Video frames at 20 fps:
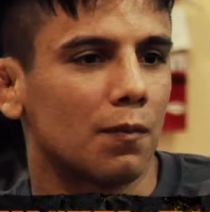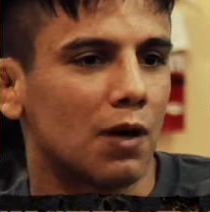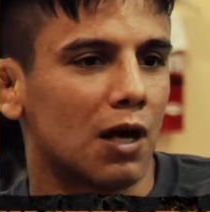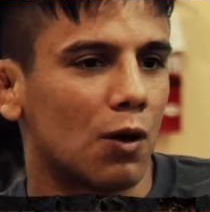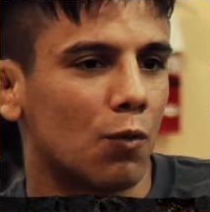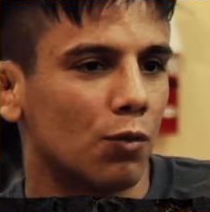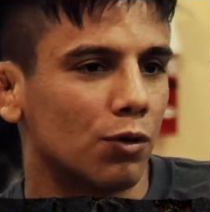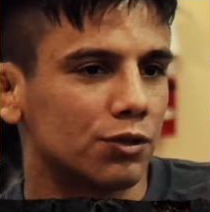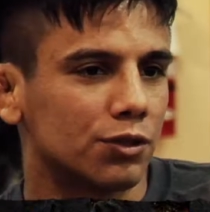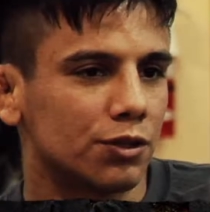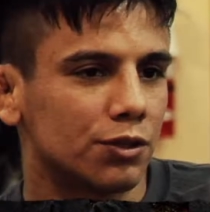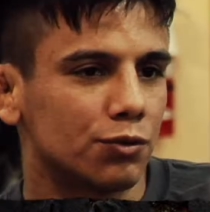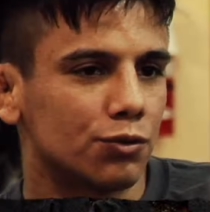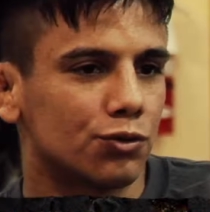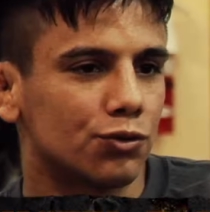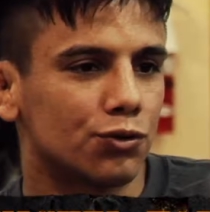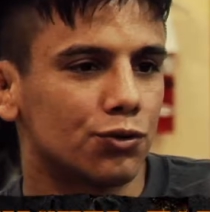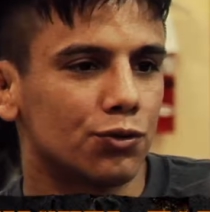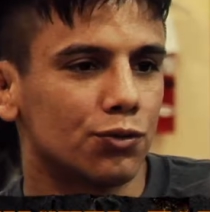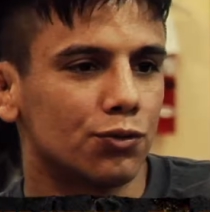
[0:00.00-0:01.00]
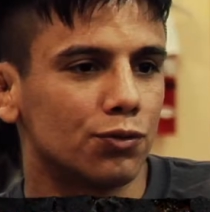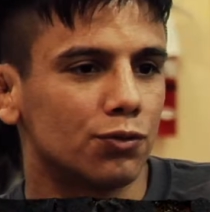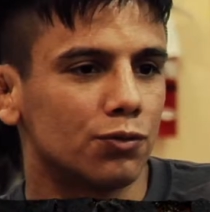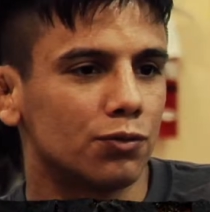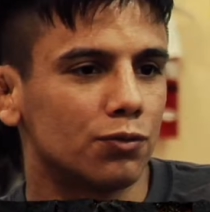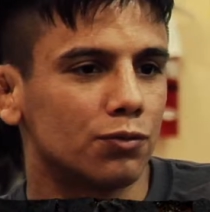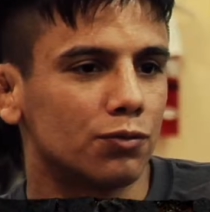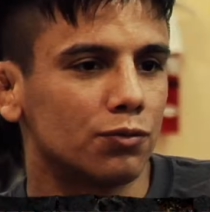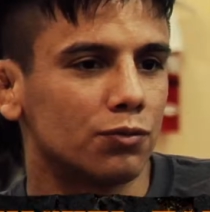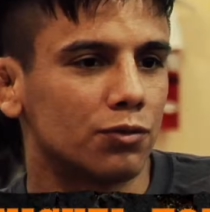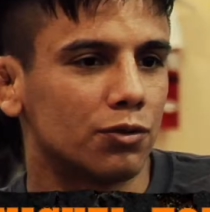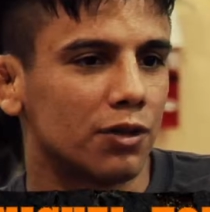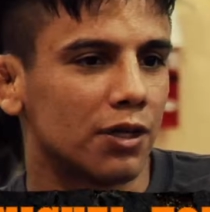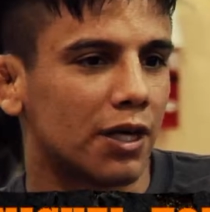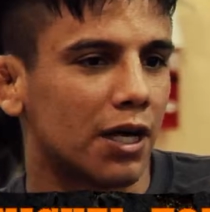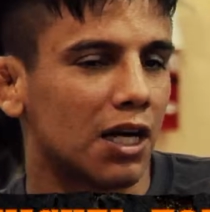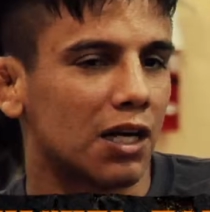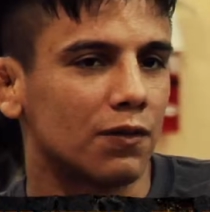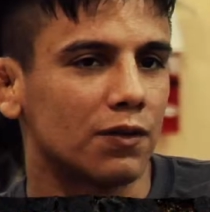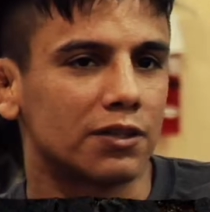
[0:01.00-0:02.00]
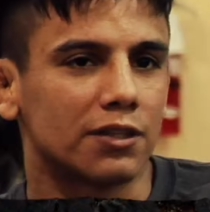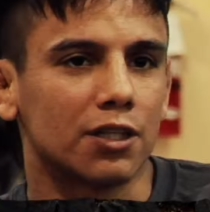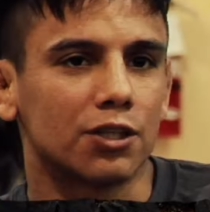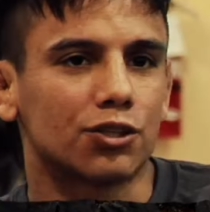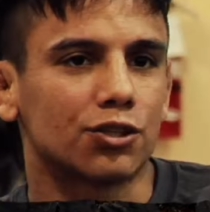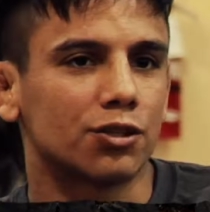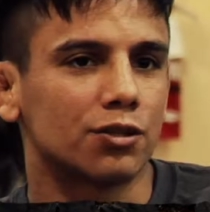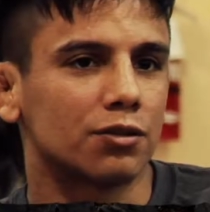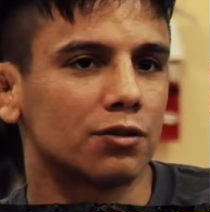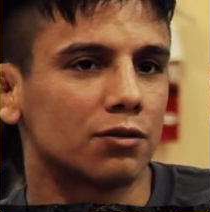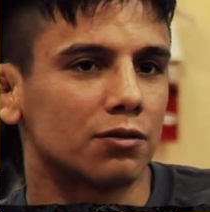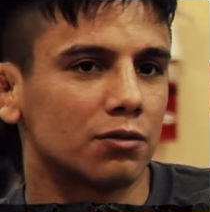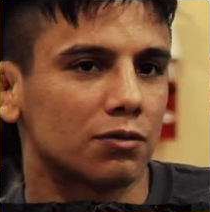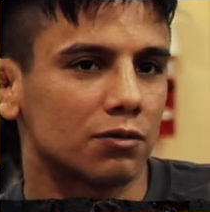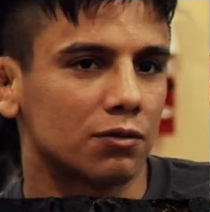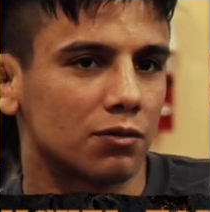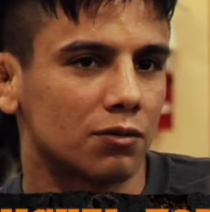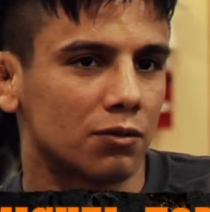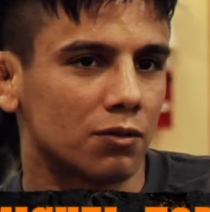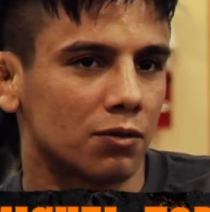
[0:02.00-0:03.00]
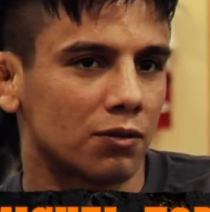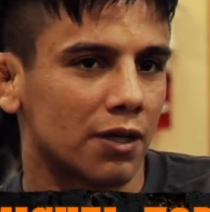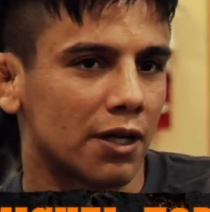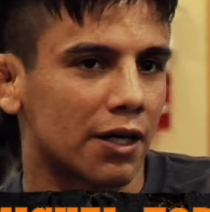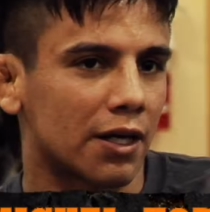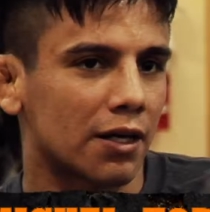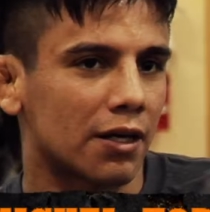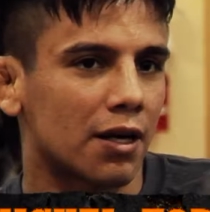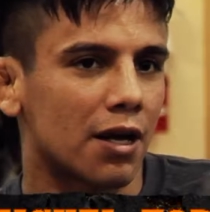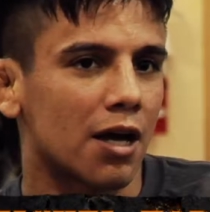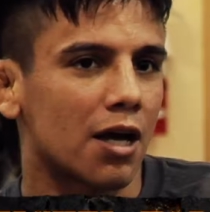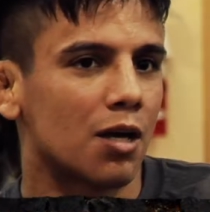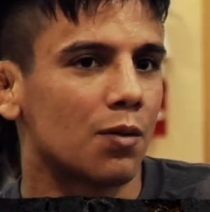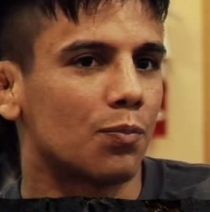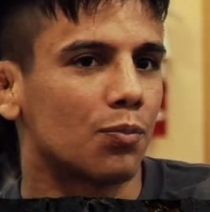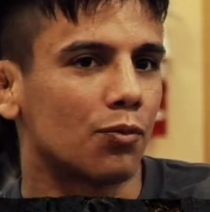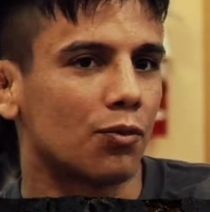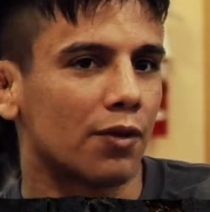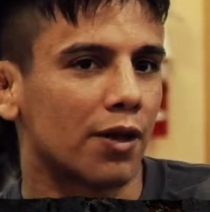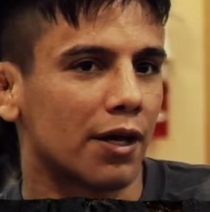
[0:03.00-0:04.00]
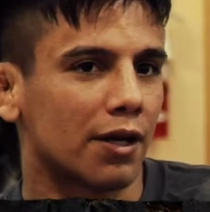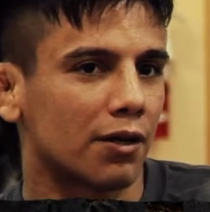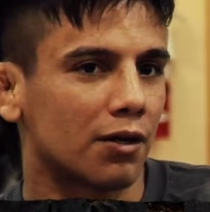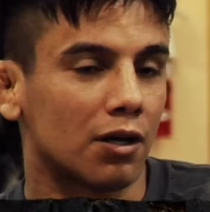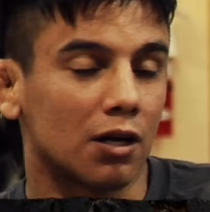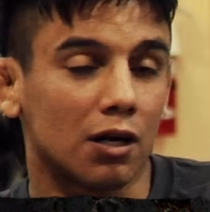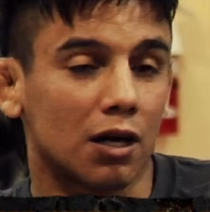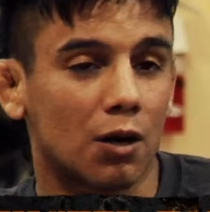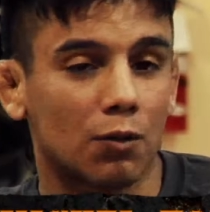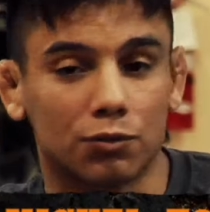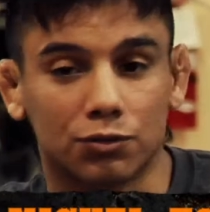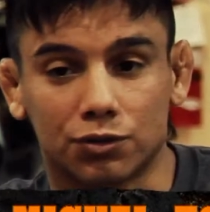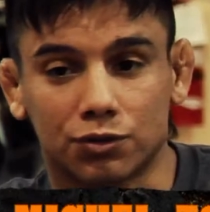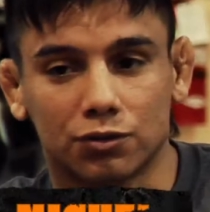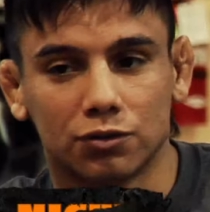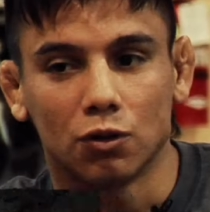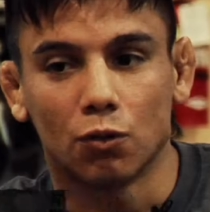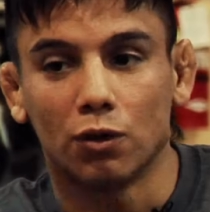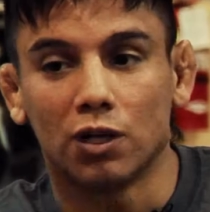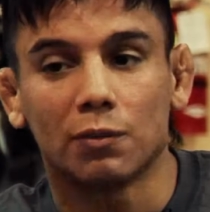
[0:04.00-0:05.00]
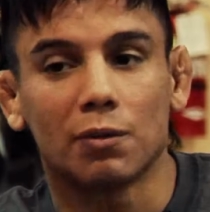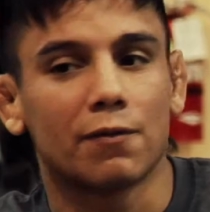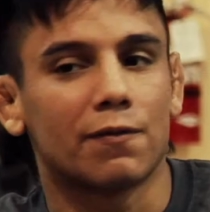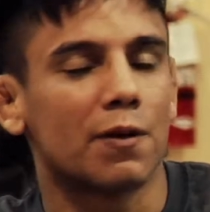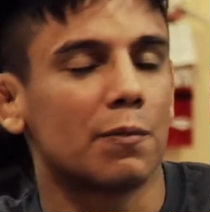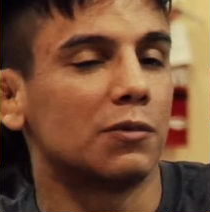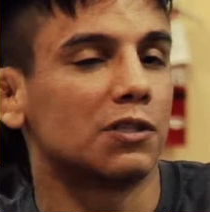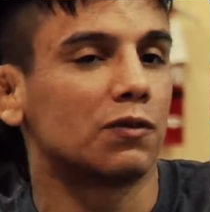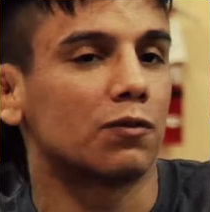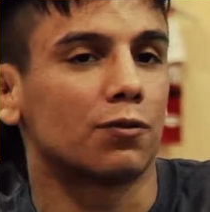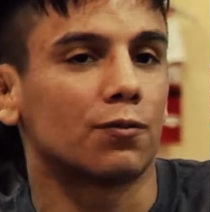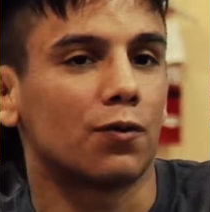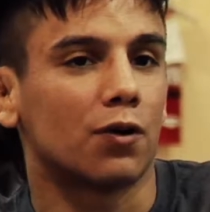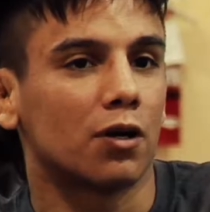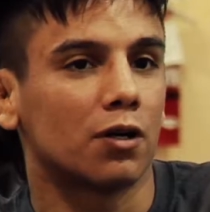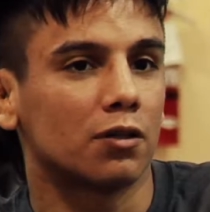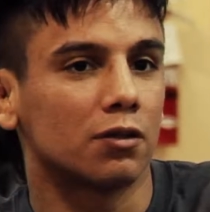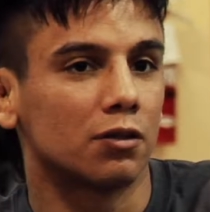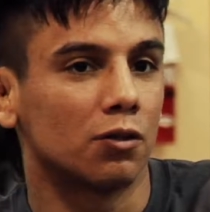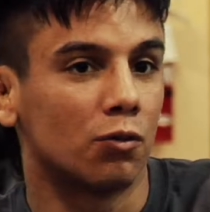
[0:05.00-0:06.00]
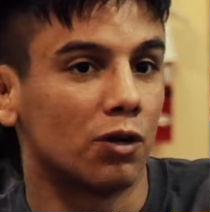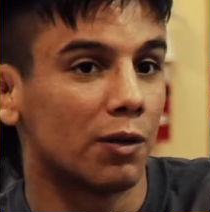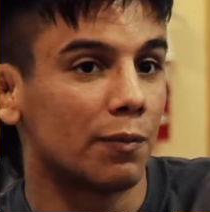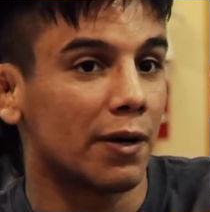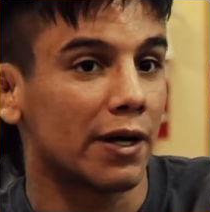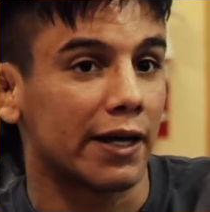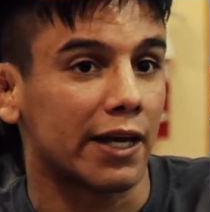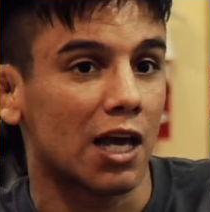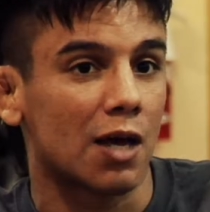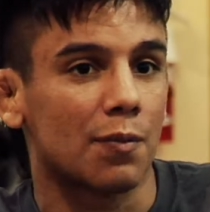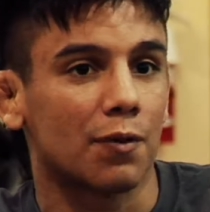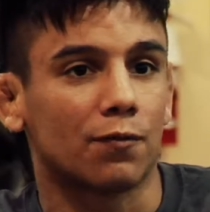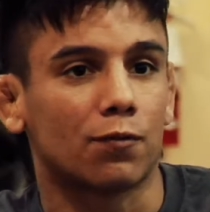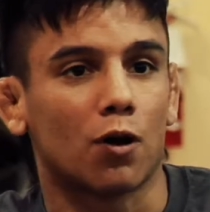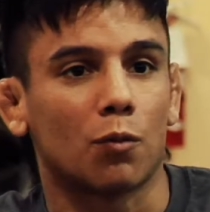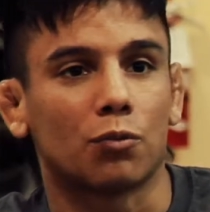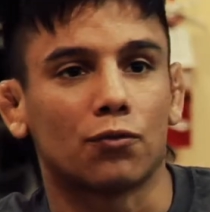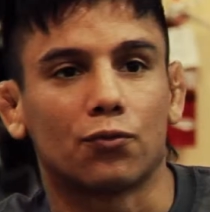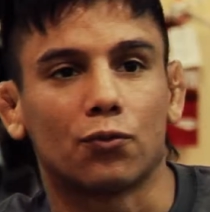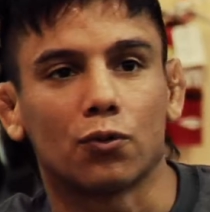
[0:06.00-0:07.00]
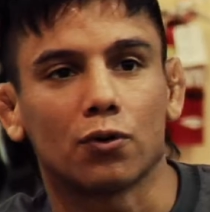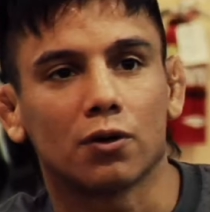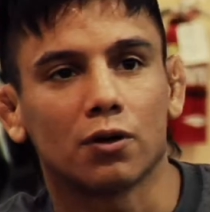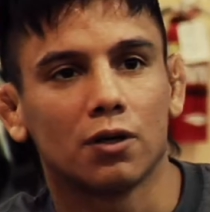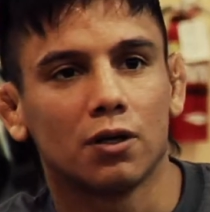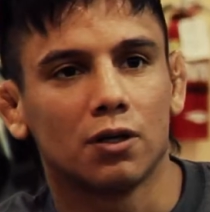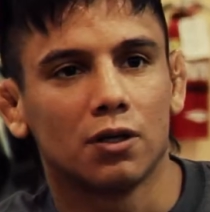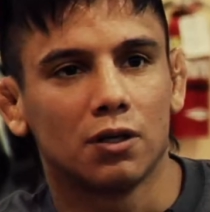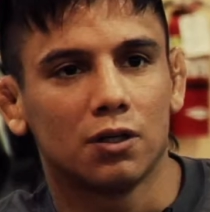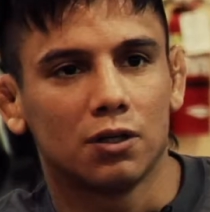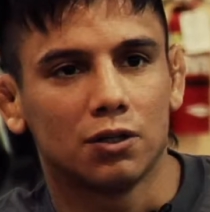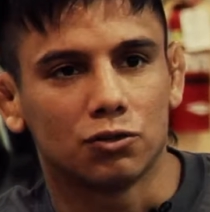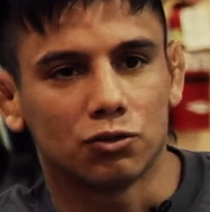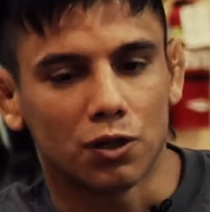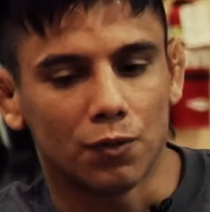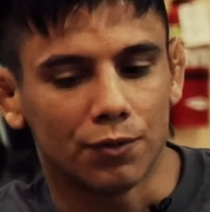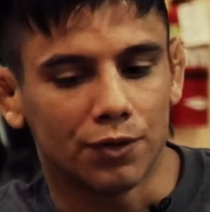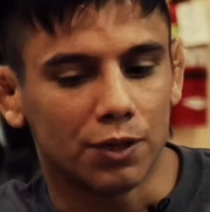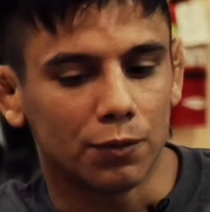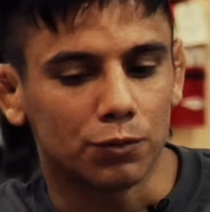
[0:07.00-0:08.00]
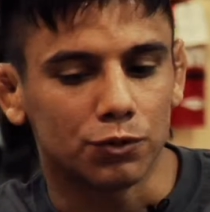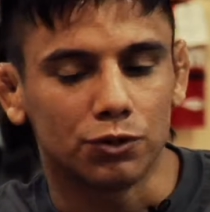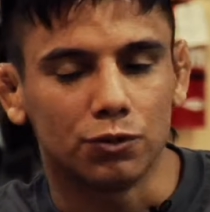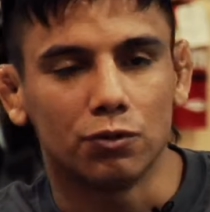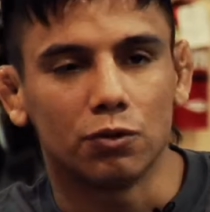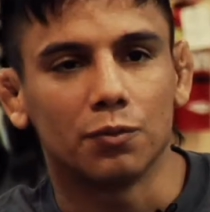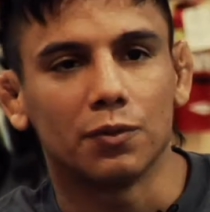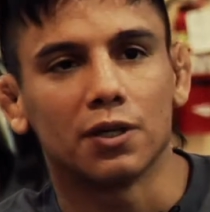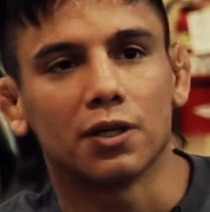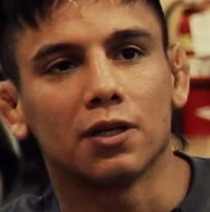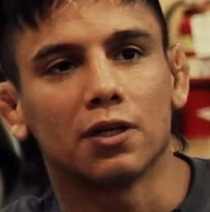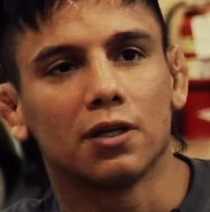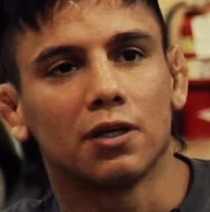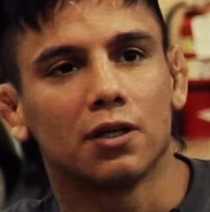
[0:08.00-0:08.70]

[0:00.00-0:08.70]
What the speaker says: I wasn't used to the kind of attention or that kind of hype or that. I was, no one in my family's ever fought. No one in my camp had fought before. So everything was new to me.